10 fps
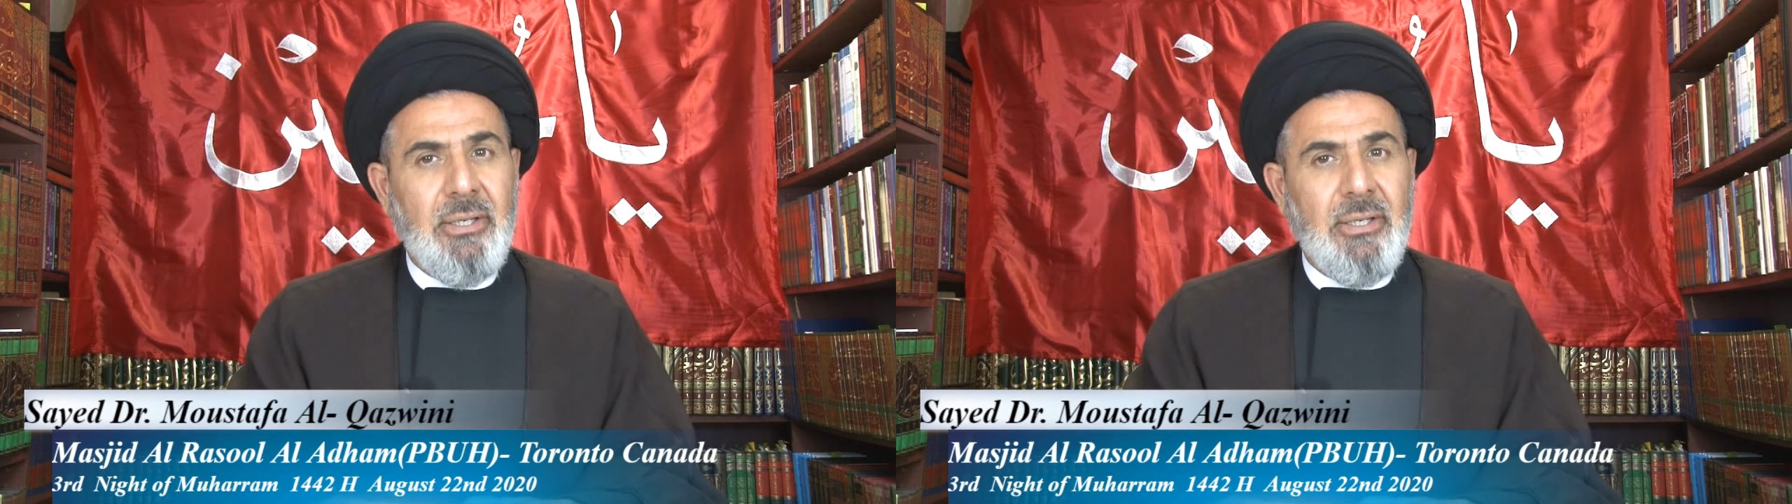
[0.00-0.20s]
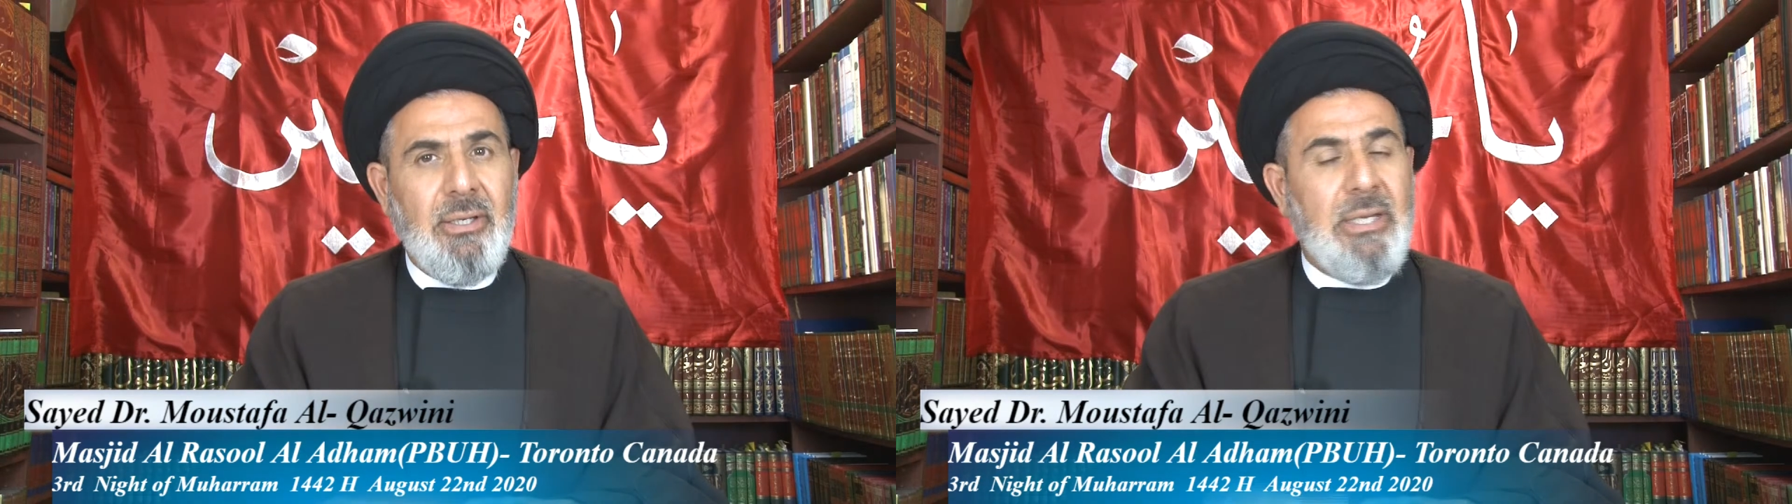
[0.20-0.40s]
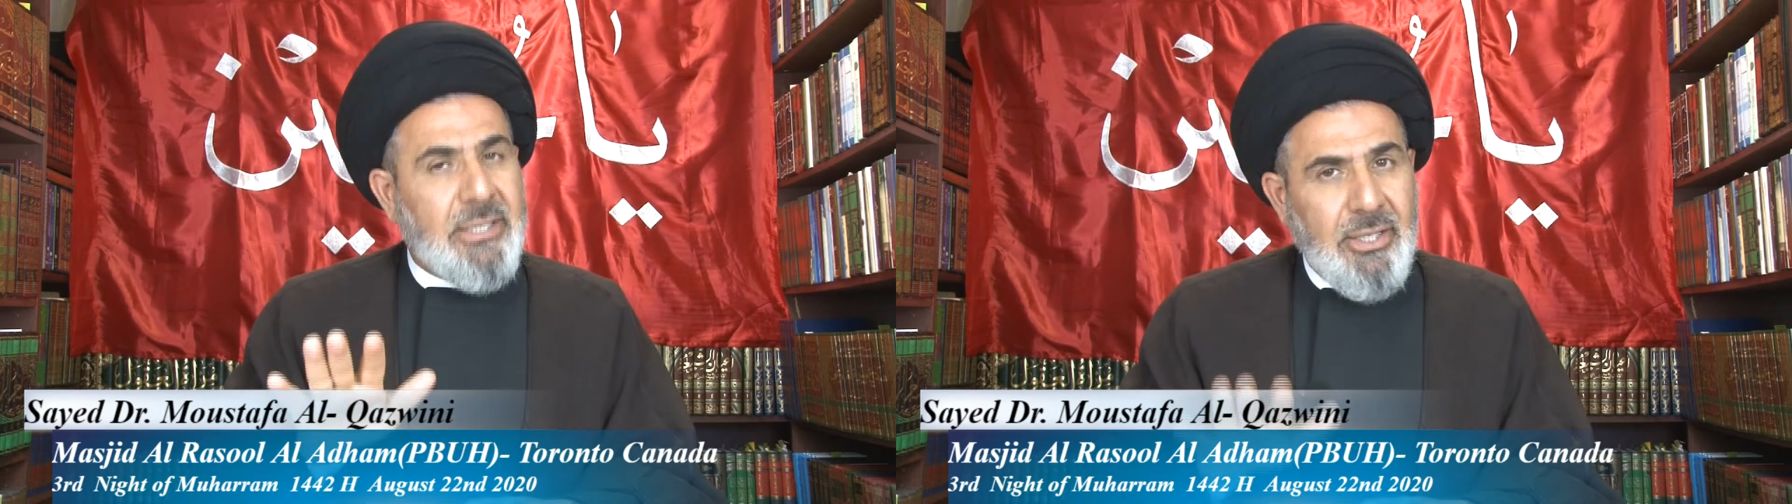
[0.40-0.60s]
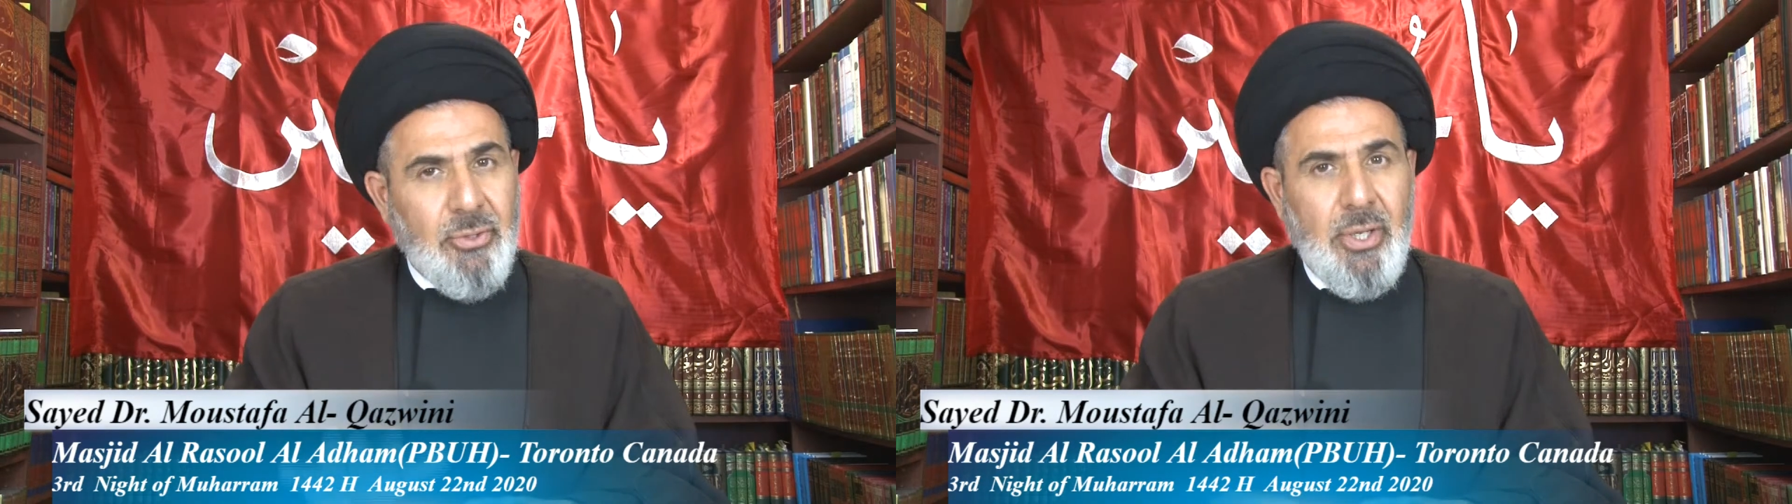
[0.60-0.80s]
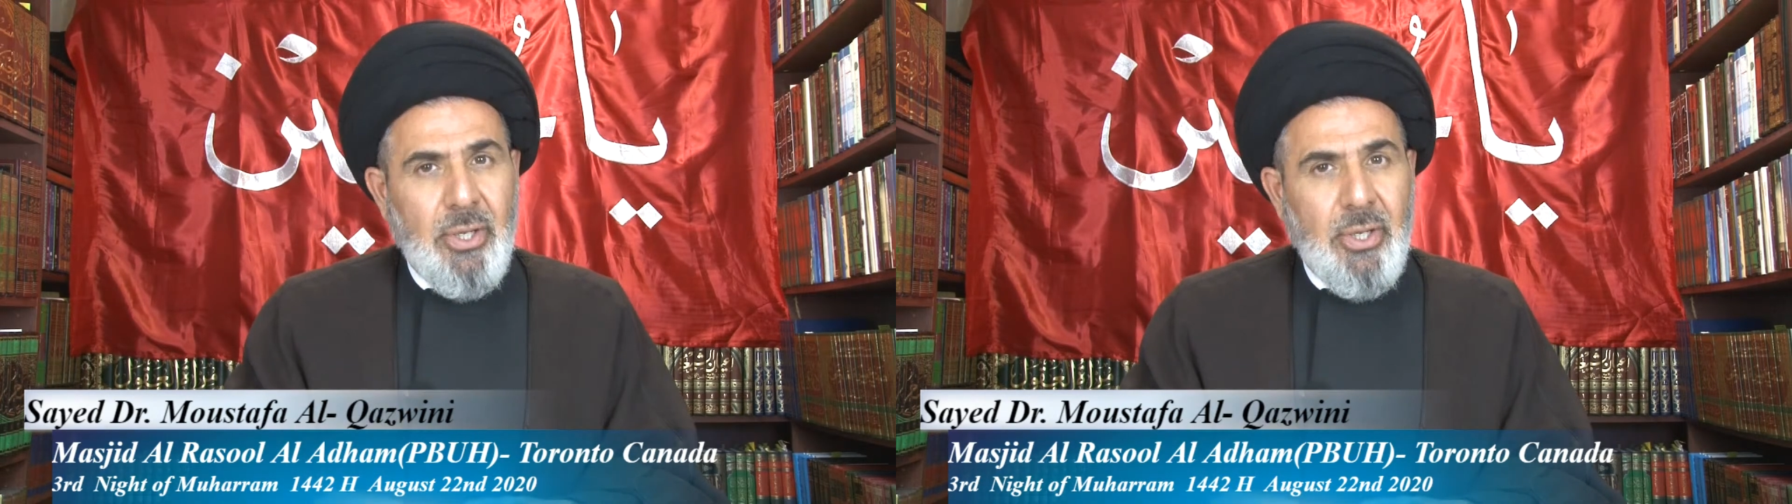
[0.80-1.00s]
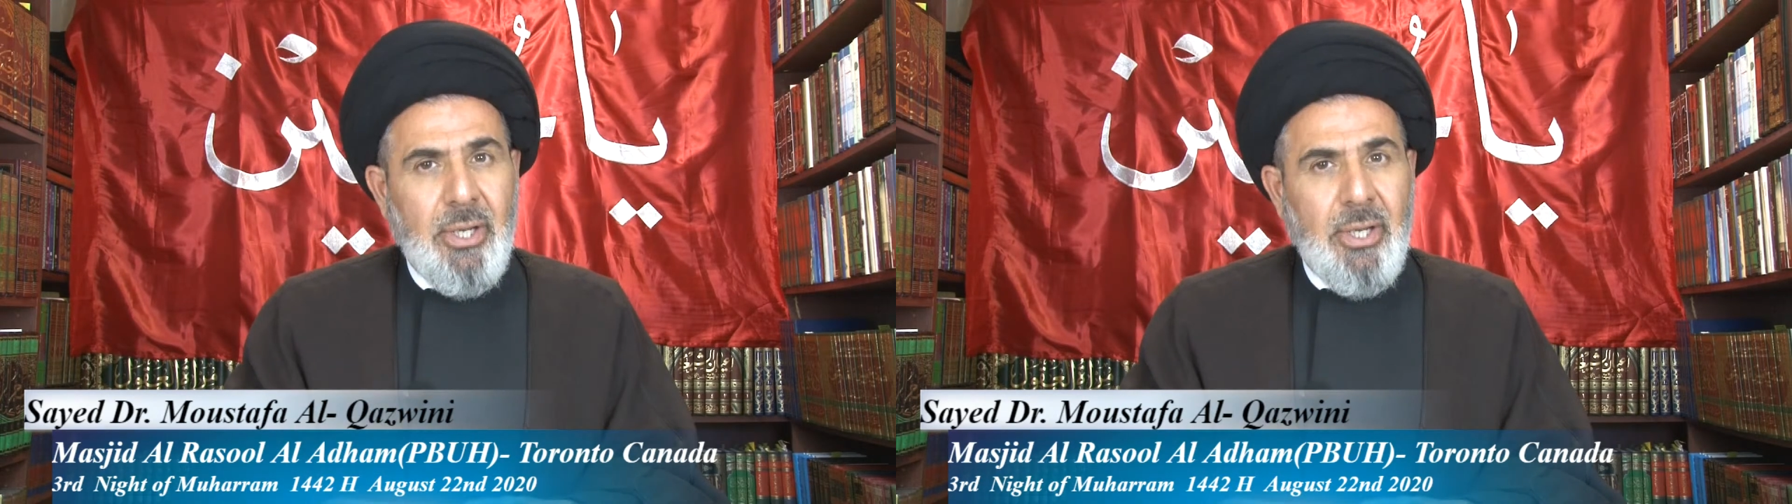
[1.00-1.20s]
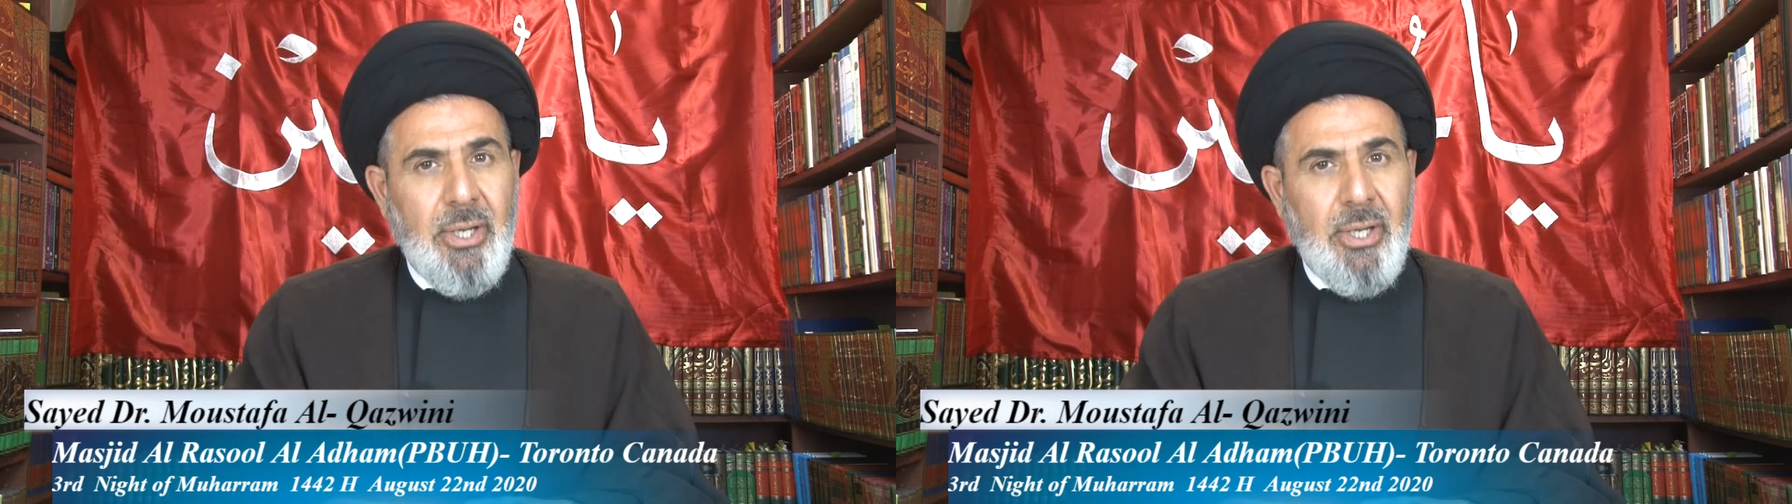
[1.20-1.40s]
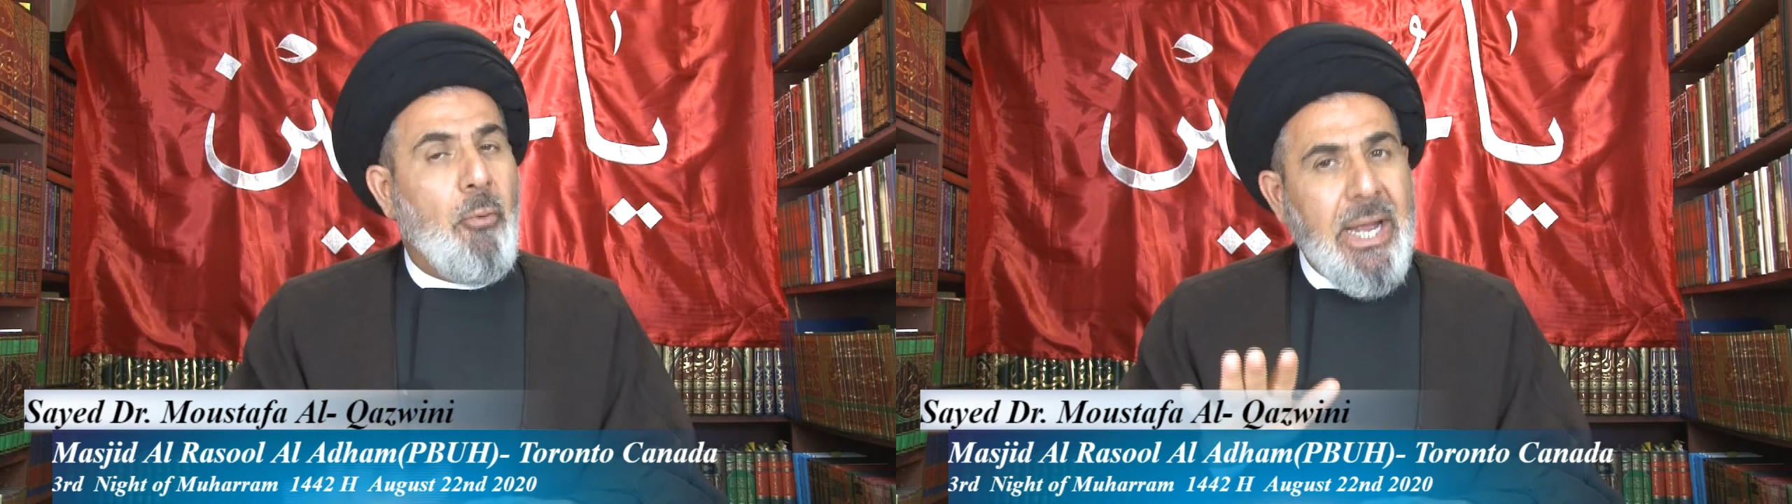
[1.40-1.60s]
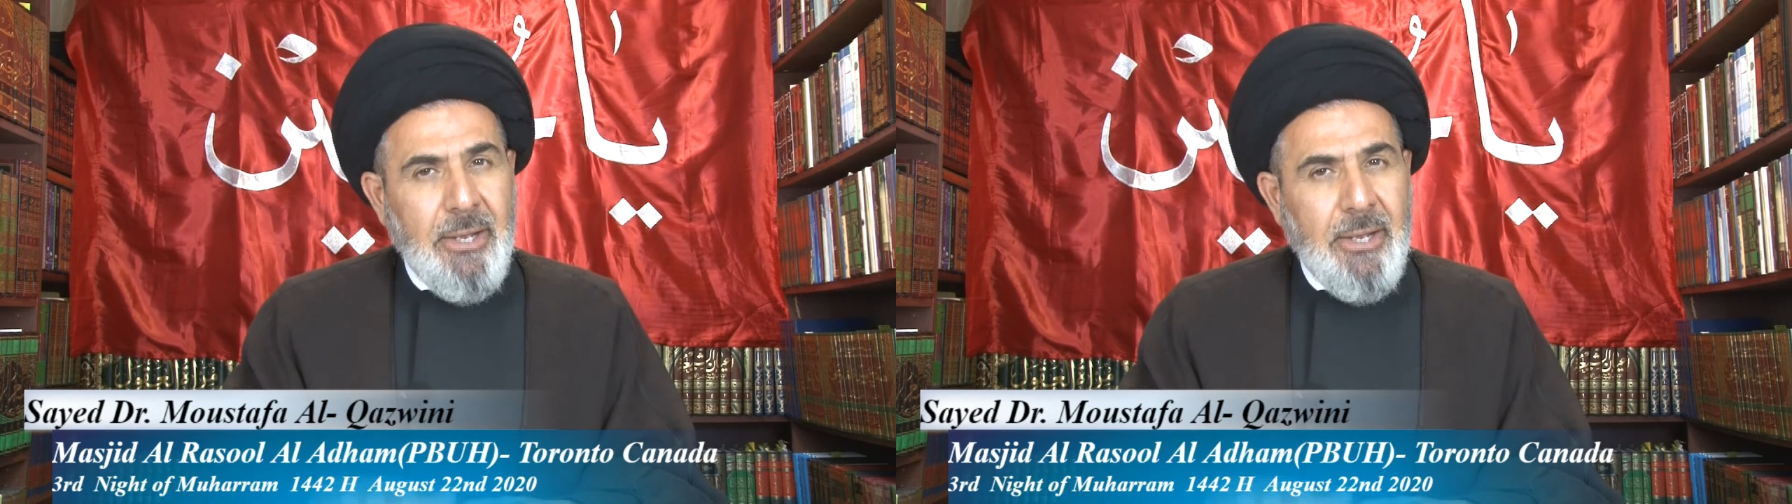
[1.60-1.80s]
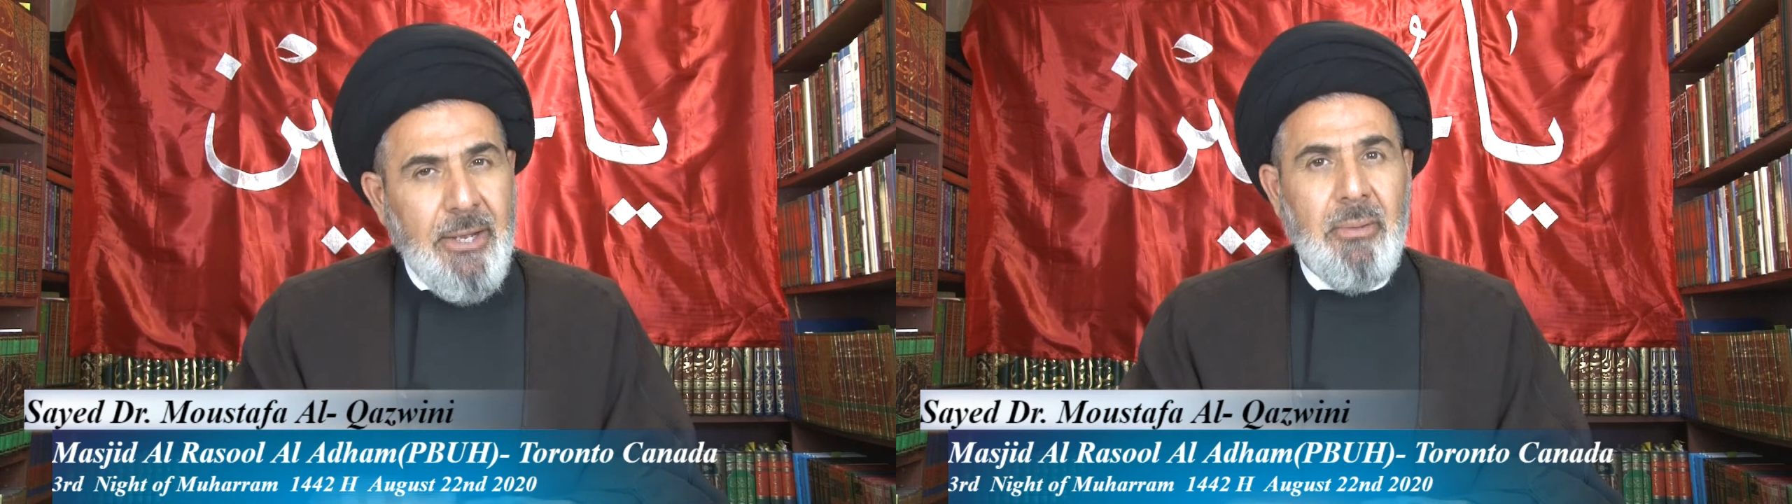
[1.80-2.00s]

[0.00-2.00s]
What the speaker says: Listen to him, obey him,